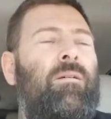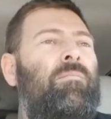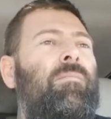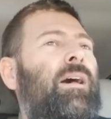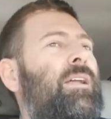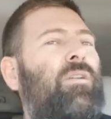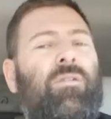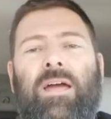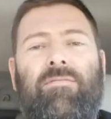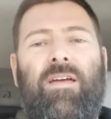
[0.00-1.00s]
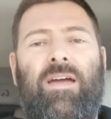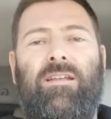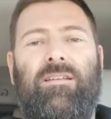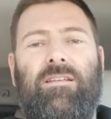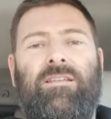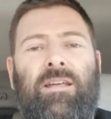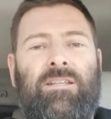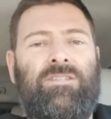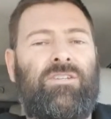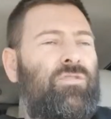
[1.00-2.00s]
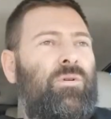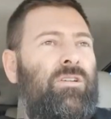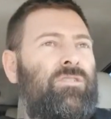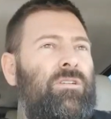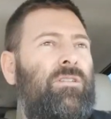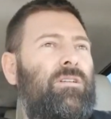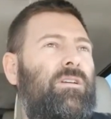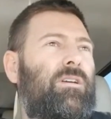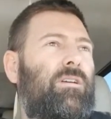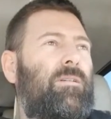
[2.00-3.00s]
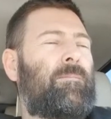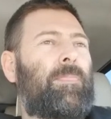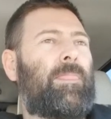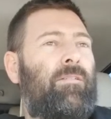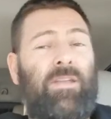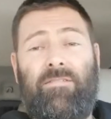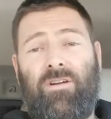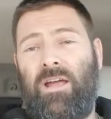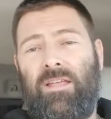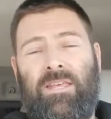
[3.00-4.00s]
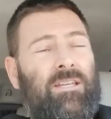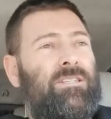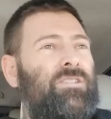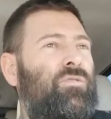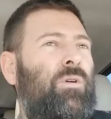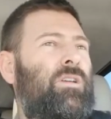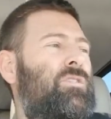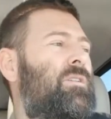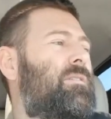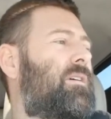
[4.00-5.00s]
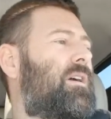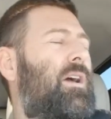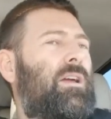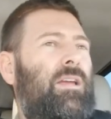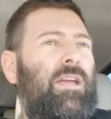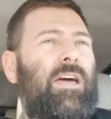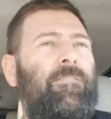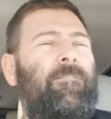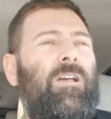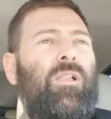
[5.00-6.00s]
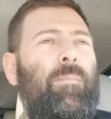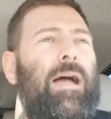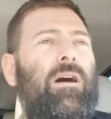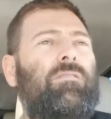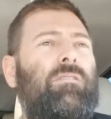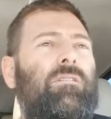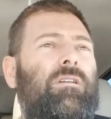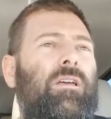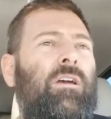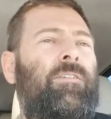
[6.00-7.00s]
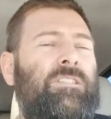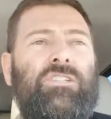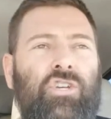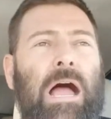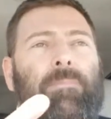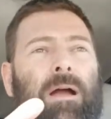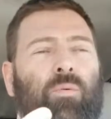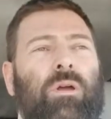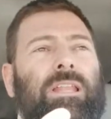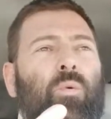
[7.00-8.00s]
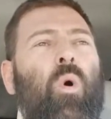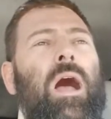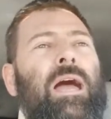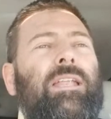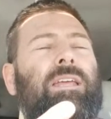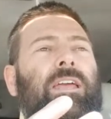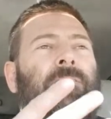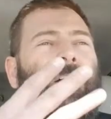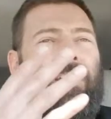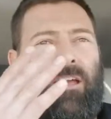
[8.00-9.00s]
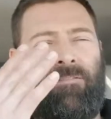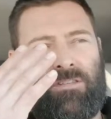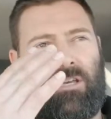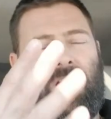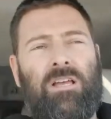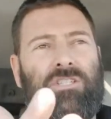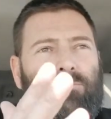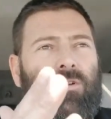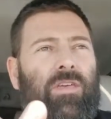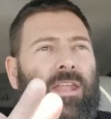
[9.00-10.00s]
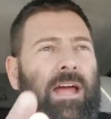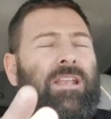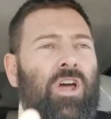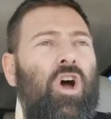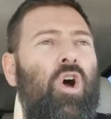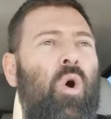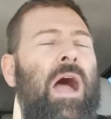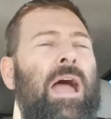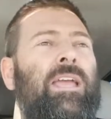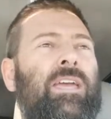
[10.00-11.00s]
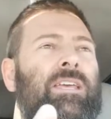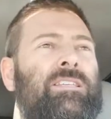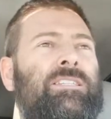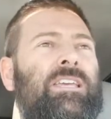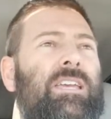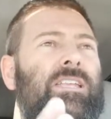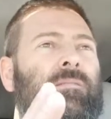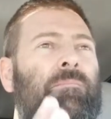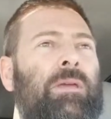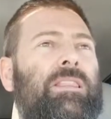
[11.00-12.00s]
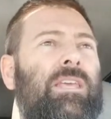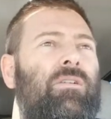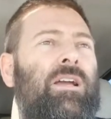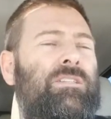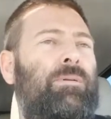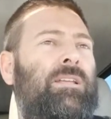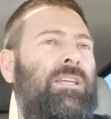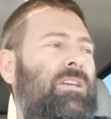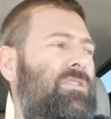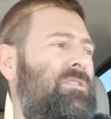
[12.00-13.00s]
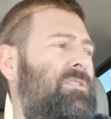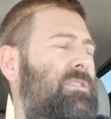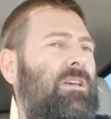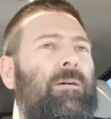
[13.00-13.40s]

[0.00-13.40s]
I don't have that situation. I've never had that situation. You got to feel them out. If it's a job I really want, if it's a customer that I know I can exceed and beat their expectations,